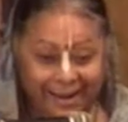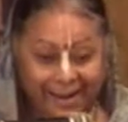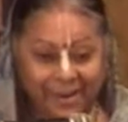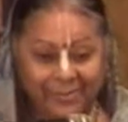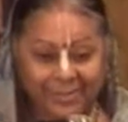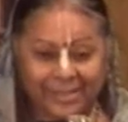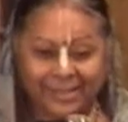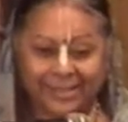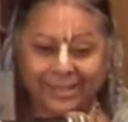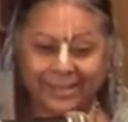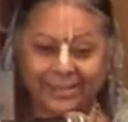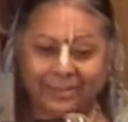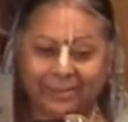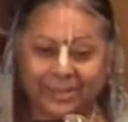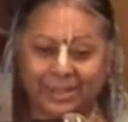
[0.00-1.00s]
I'm just saying the
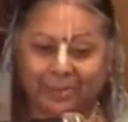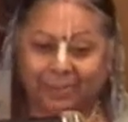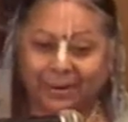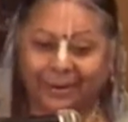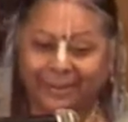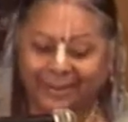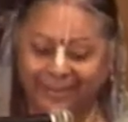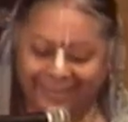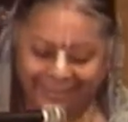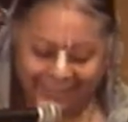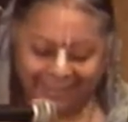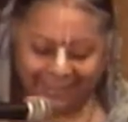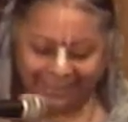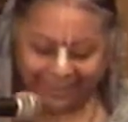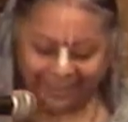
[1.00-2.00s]
first part,
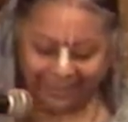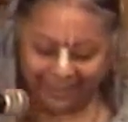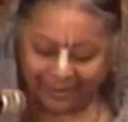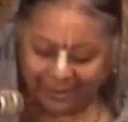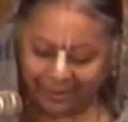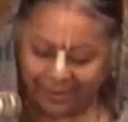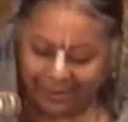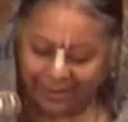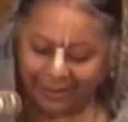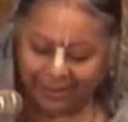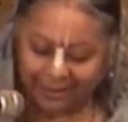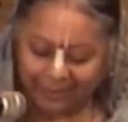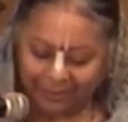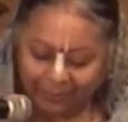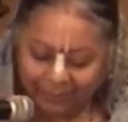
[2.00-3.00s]
and then I
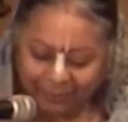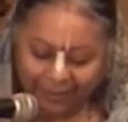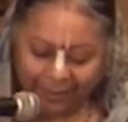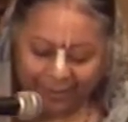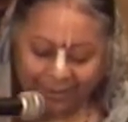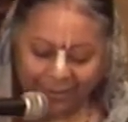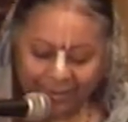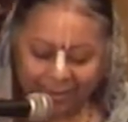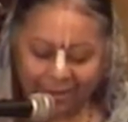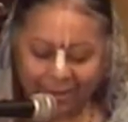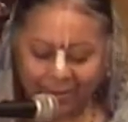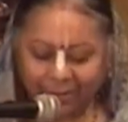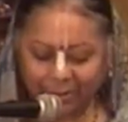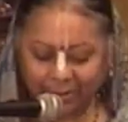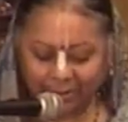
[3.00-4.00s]
will... so that
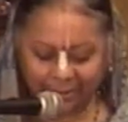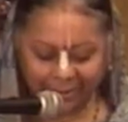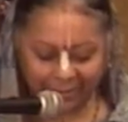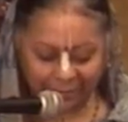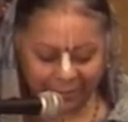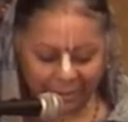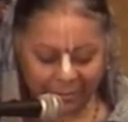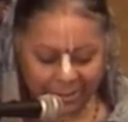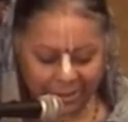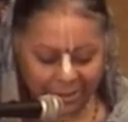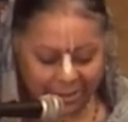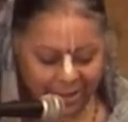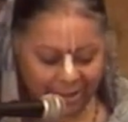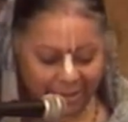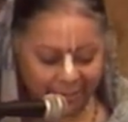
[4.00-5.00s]
we don't take very much
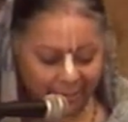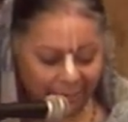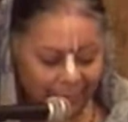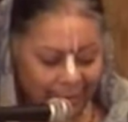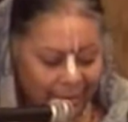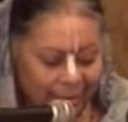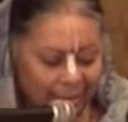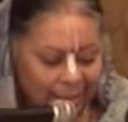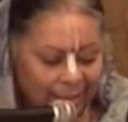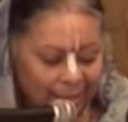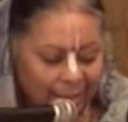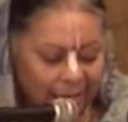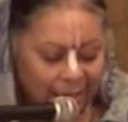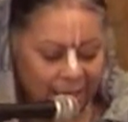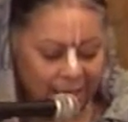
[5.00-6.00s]
time.
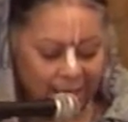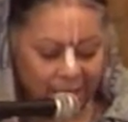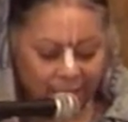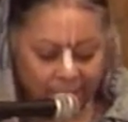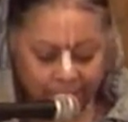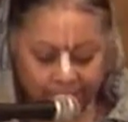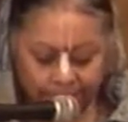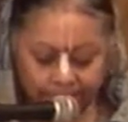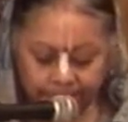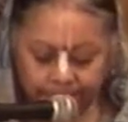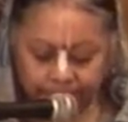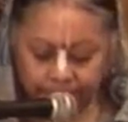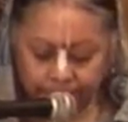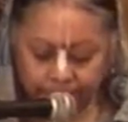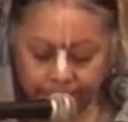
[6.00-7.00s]
I
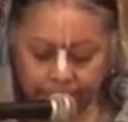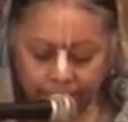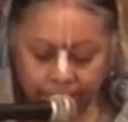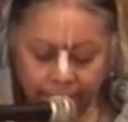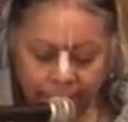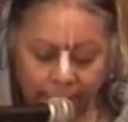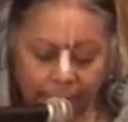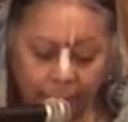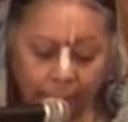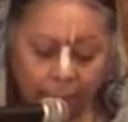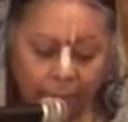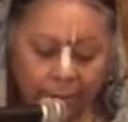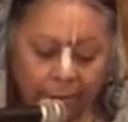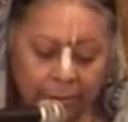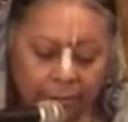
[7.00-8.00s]

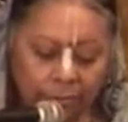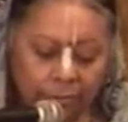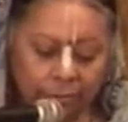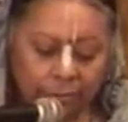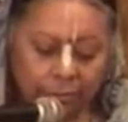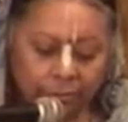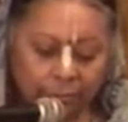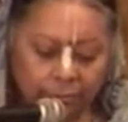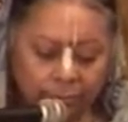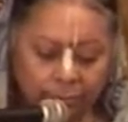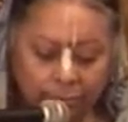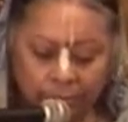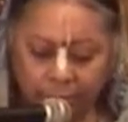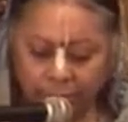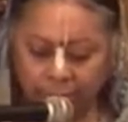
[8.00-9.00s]
wanted to,
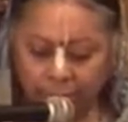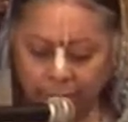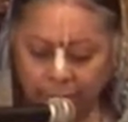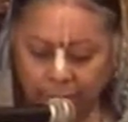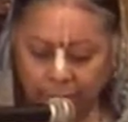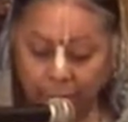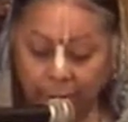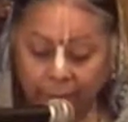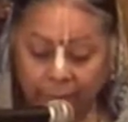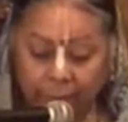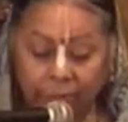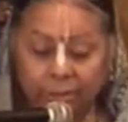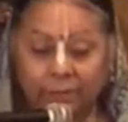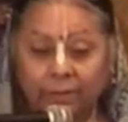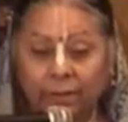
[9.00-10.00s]
well,
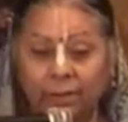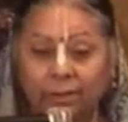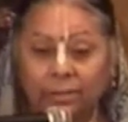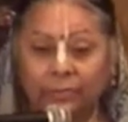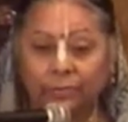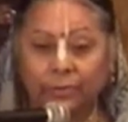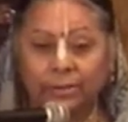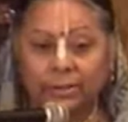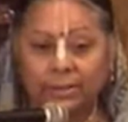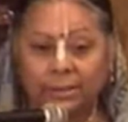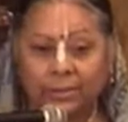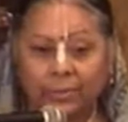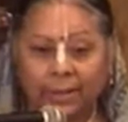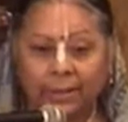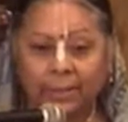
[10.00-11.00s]
first of all, this verse is
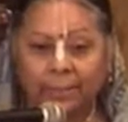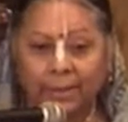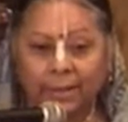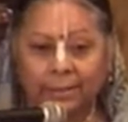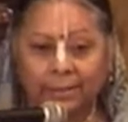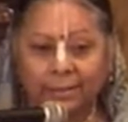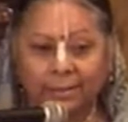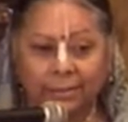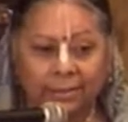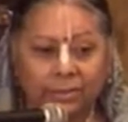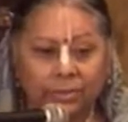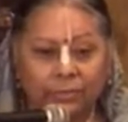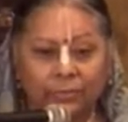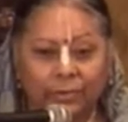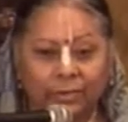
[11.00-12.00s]
quite amazing, these
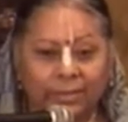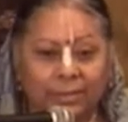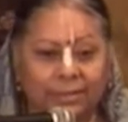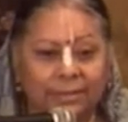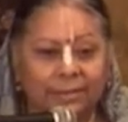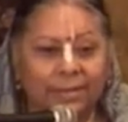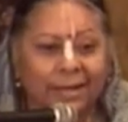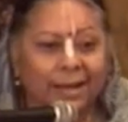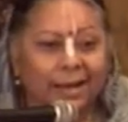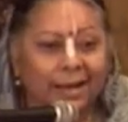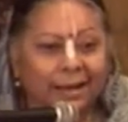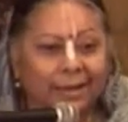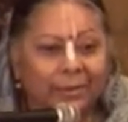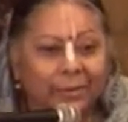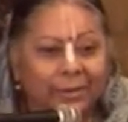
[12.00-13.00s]
two verses.
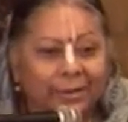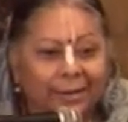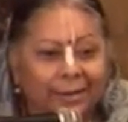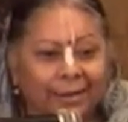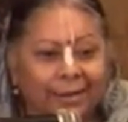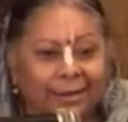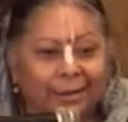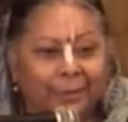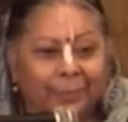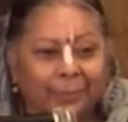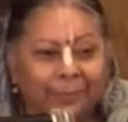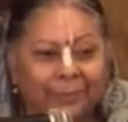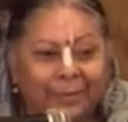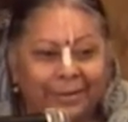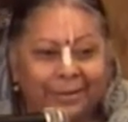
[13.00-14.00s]
I think
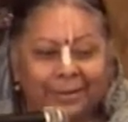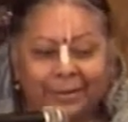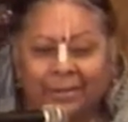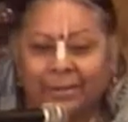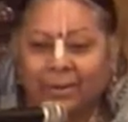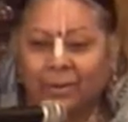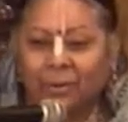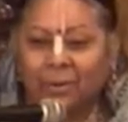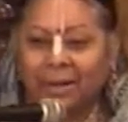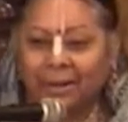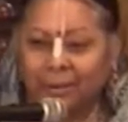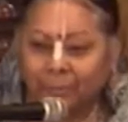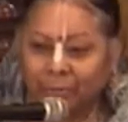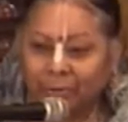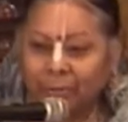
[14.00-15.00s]
they're quite
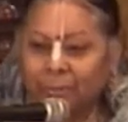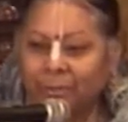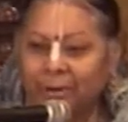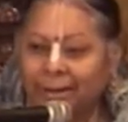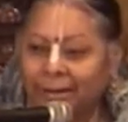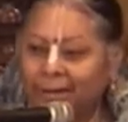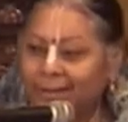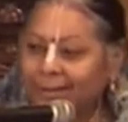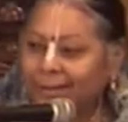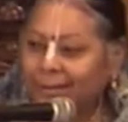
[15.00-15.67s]
appropriate